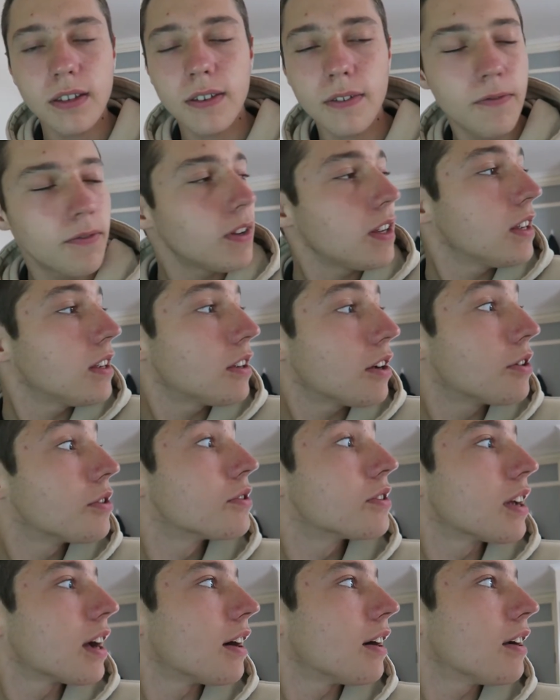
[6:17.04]
if he
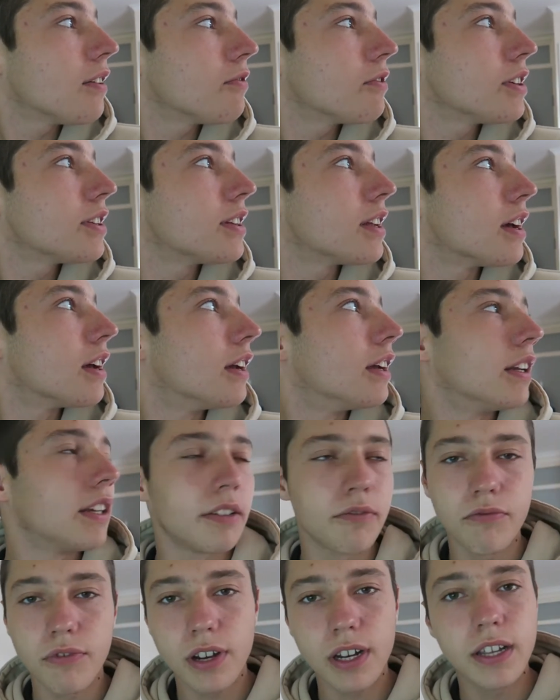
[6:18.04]
goes out every day and
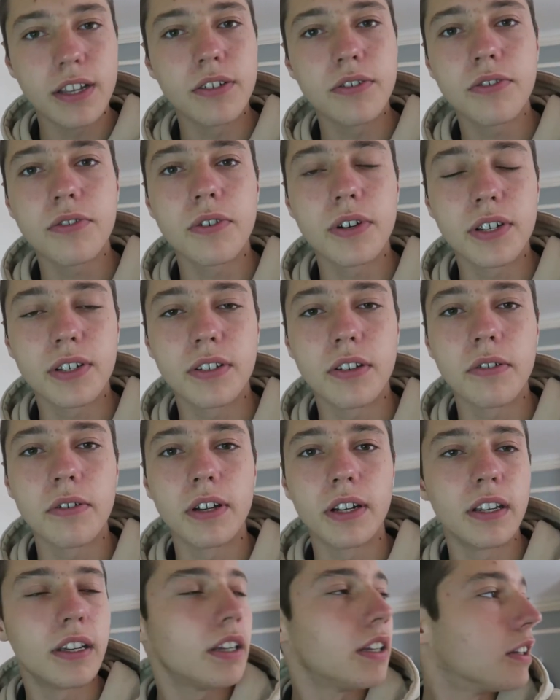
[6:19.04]
he really enjoys
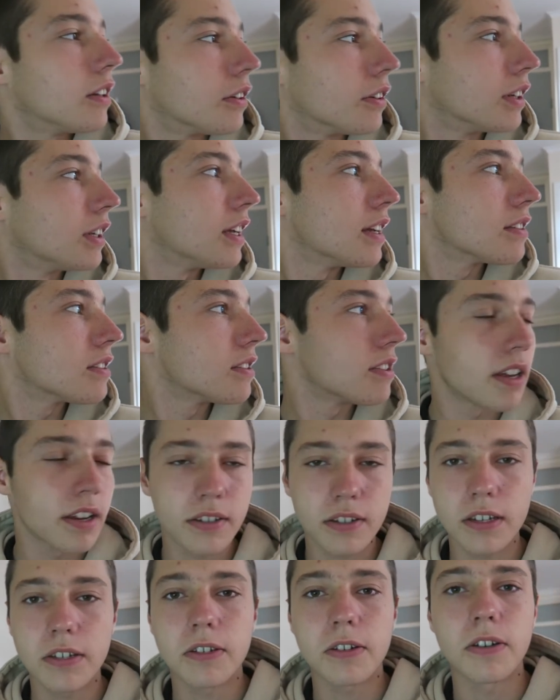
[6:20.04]
doing it, you know, he gets his
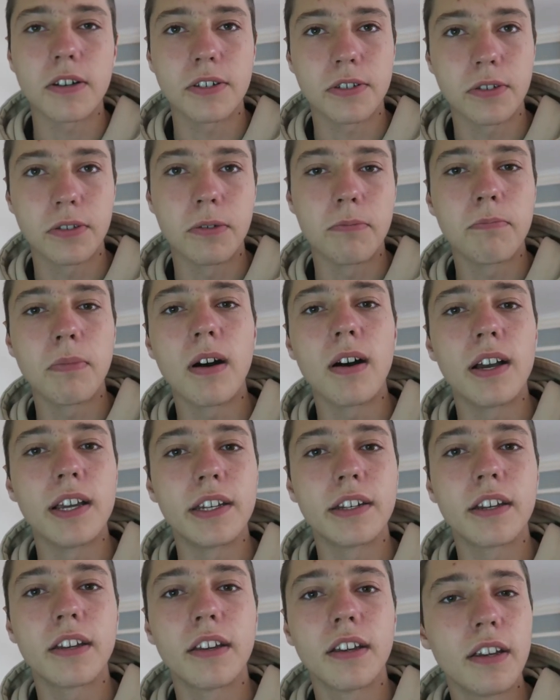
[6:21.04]
exercise on the
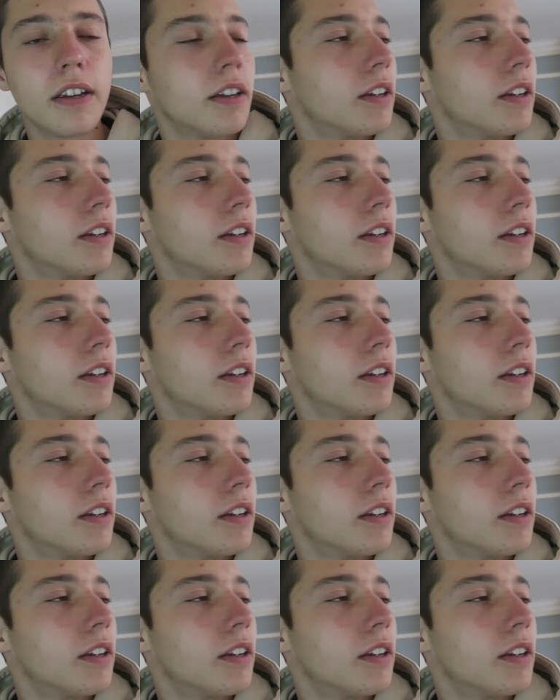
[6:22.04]
bike,